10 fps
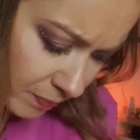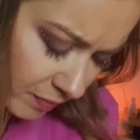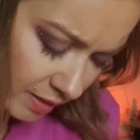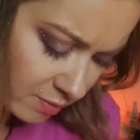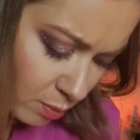
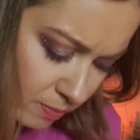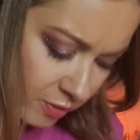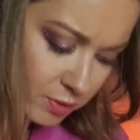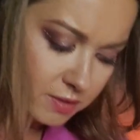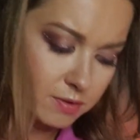It's
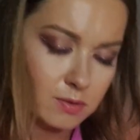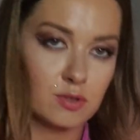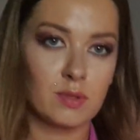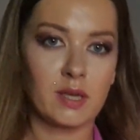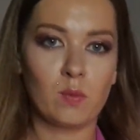very
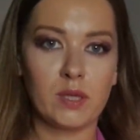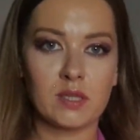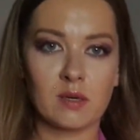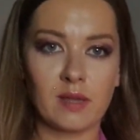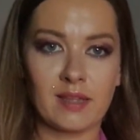difficult to like,
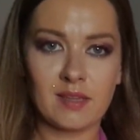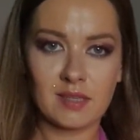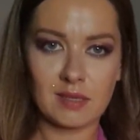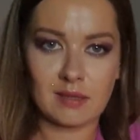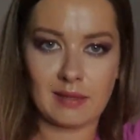wings are like
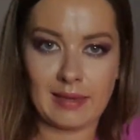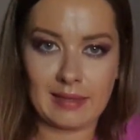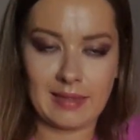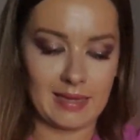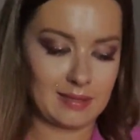this and
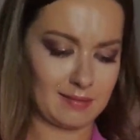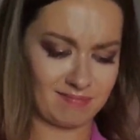like that.